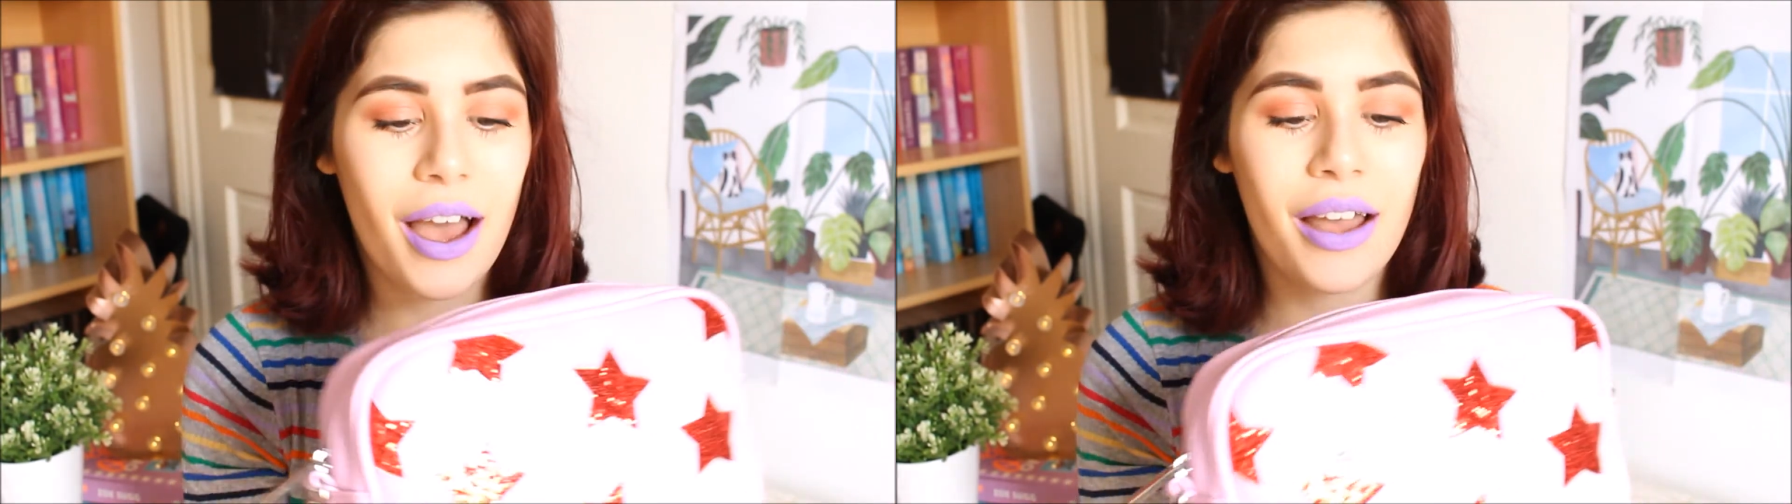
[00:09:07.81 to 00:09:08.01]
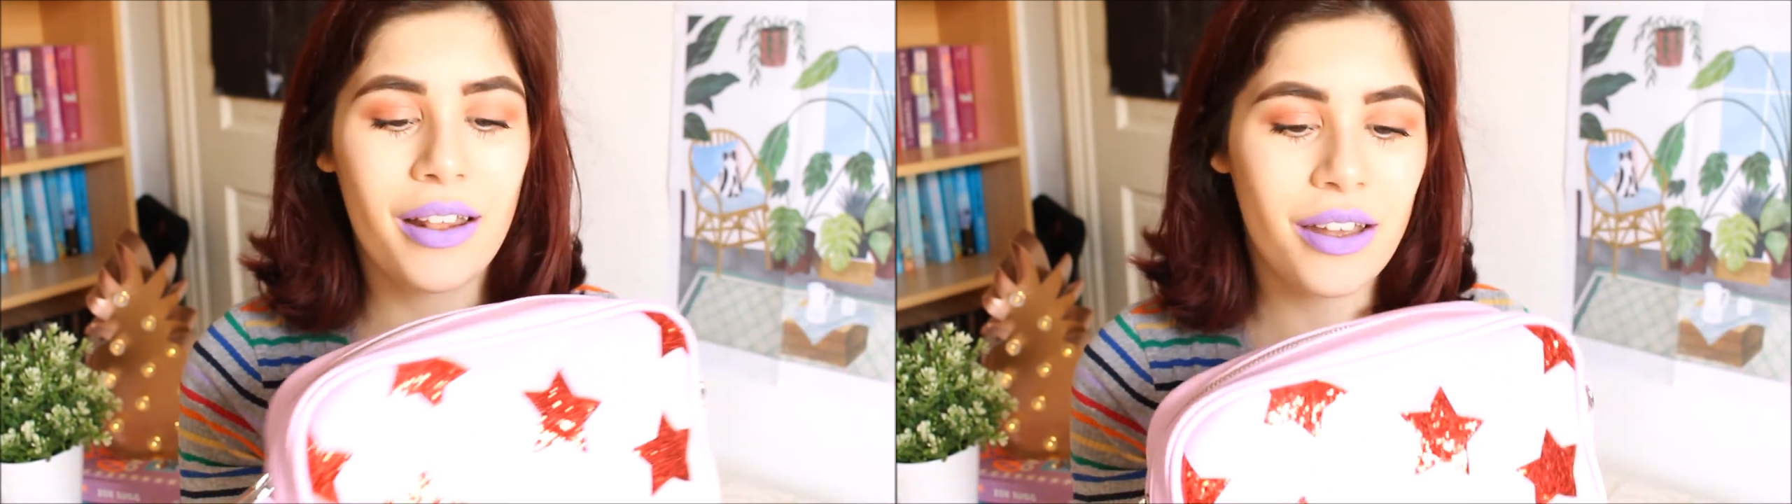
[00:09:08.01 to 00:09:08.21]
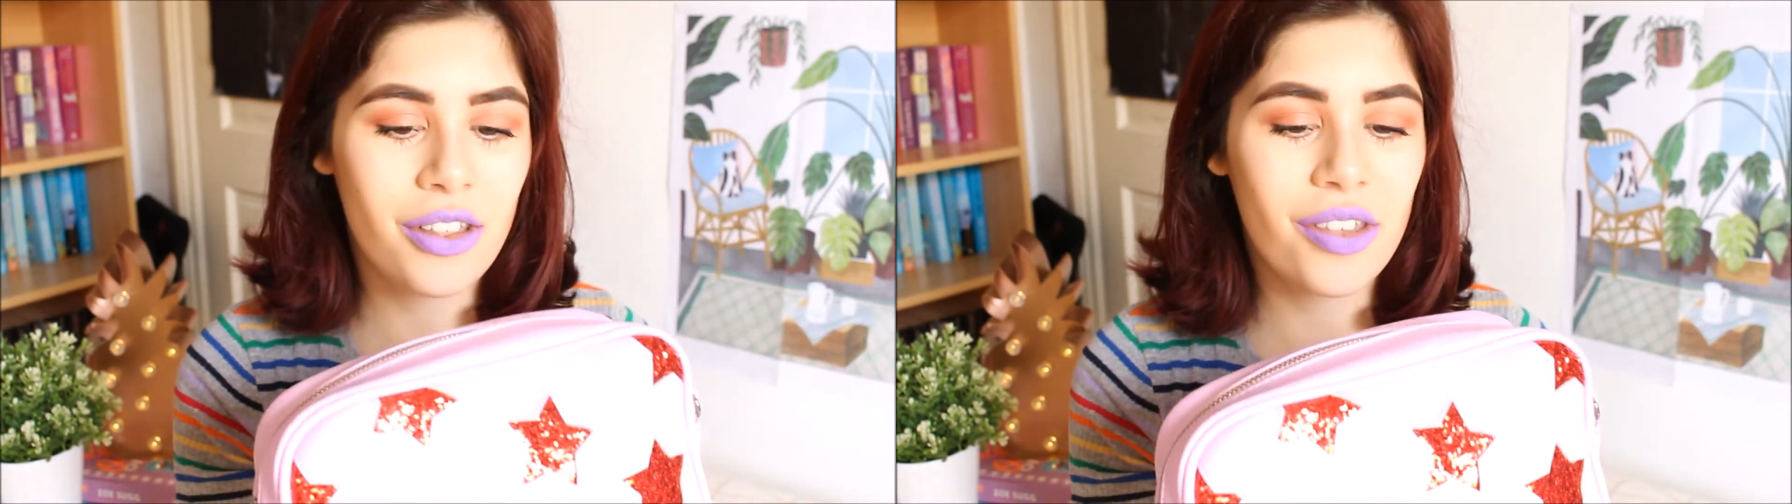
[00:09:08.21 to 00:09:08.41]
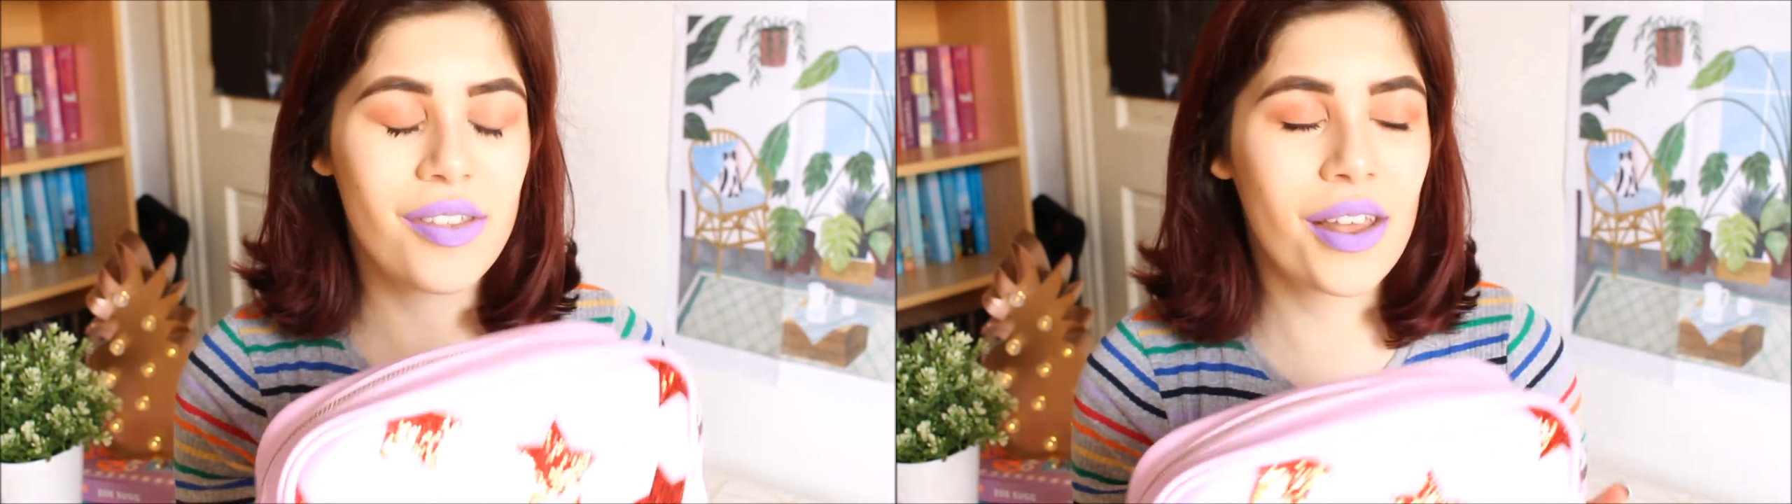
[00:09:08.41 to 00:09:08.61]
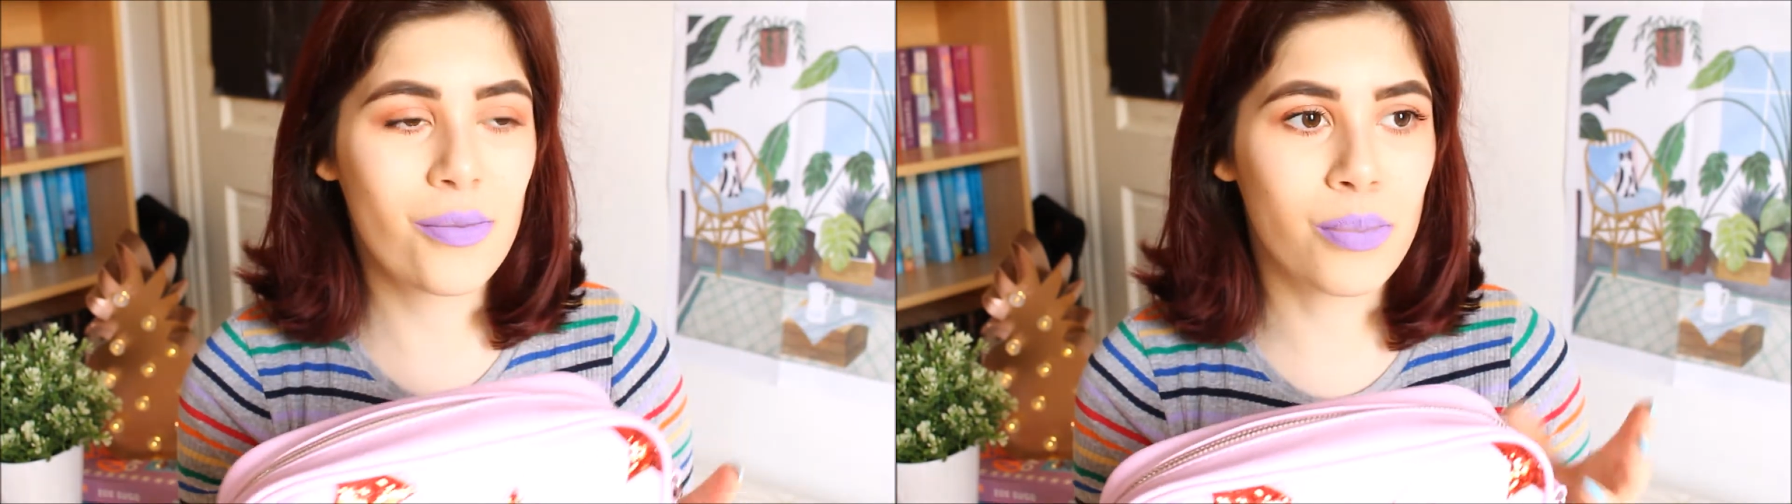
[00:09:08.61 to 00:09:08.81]
and I
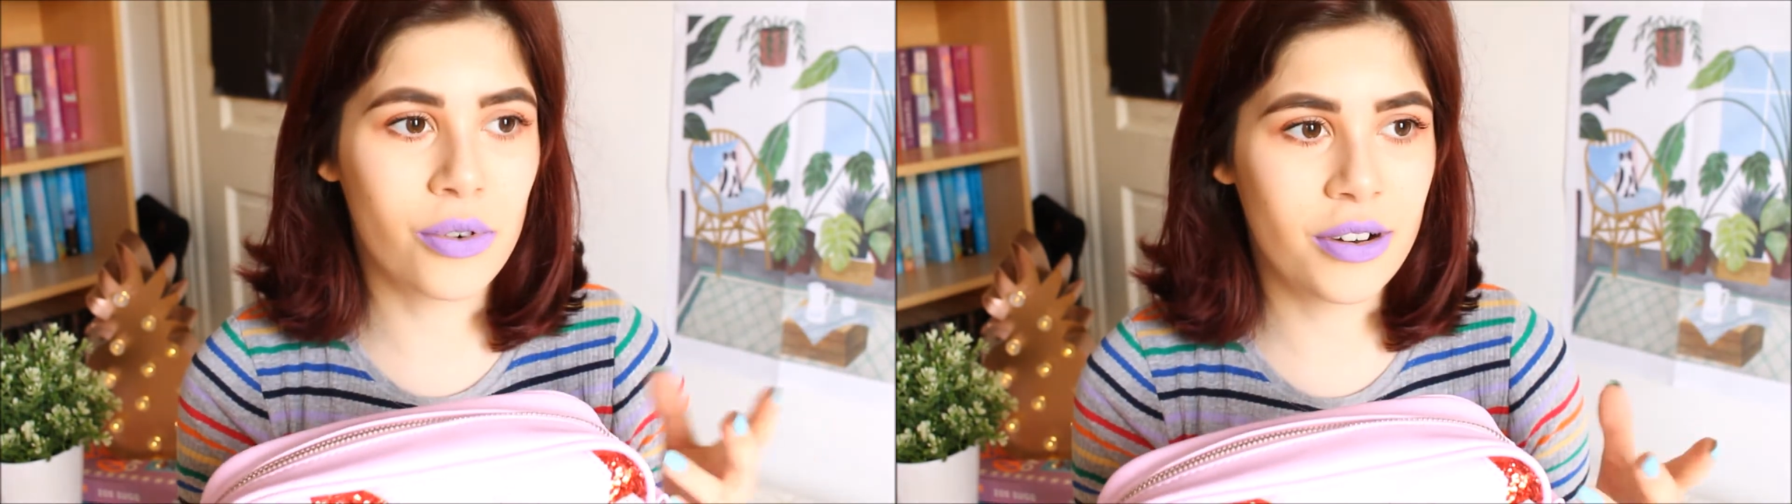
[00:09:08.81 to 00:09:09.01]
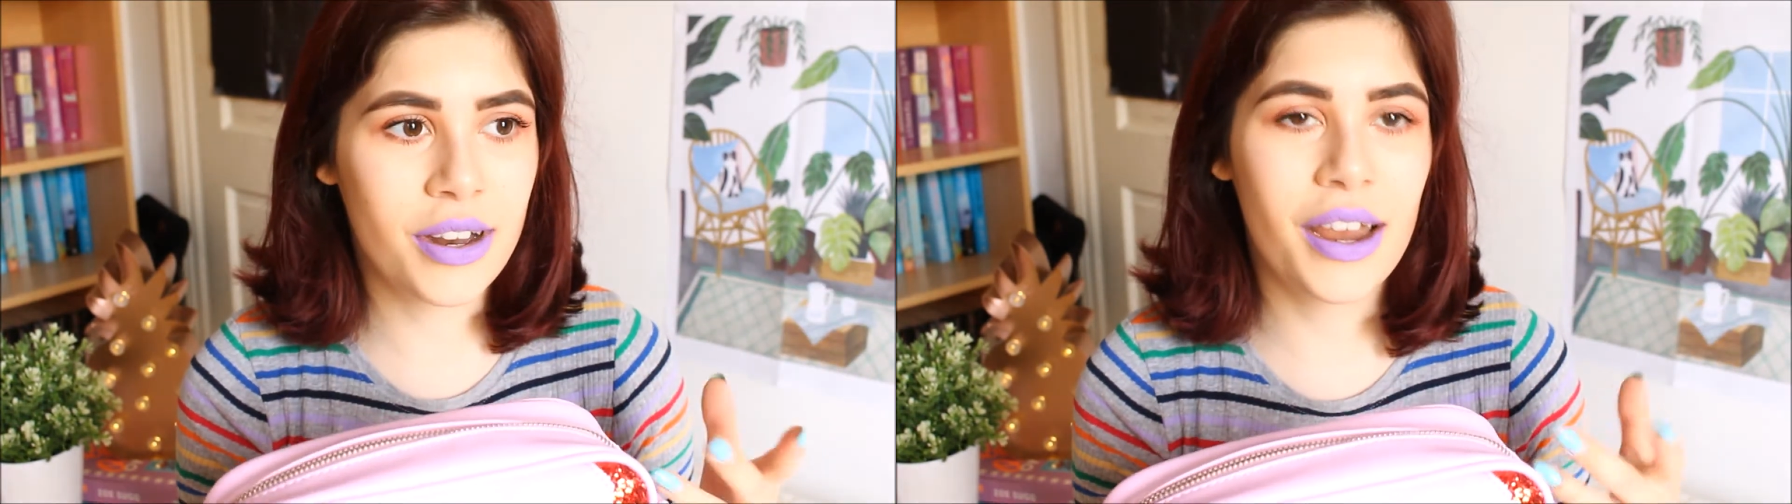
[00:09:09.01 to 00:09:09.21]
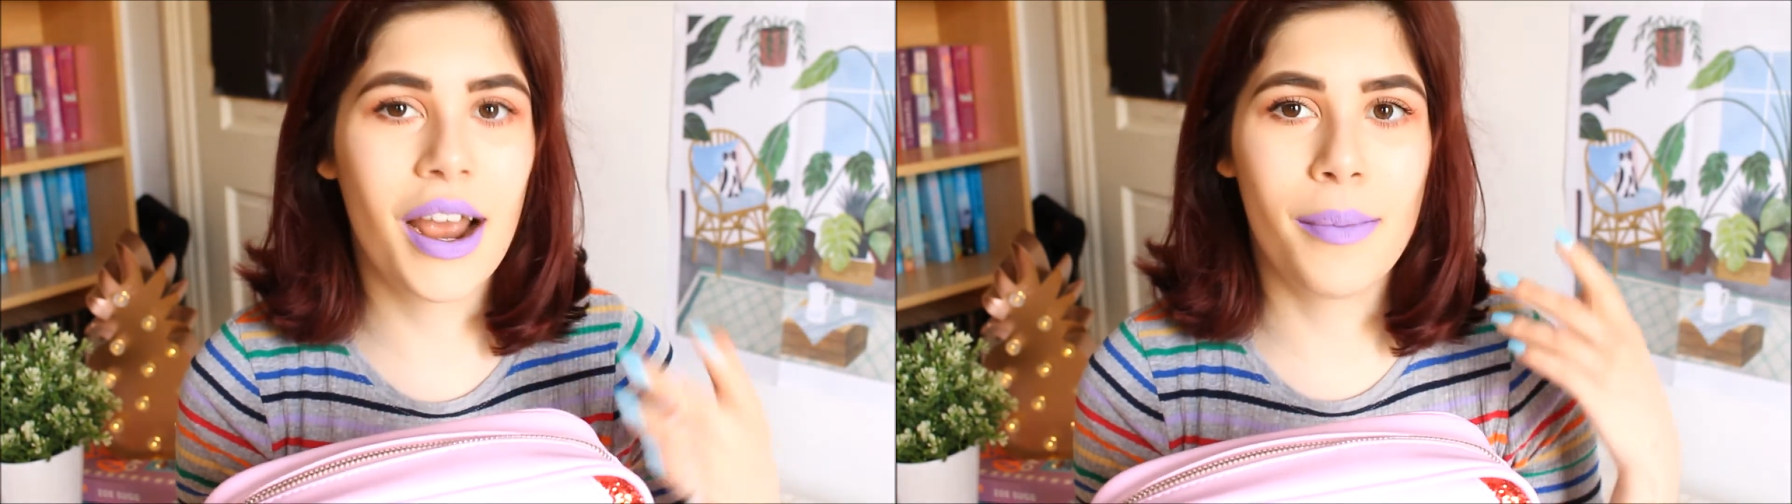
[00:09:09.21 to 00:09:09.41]
just say body,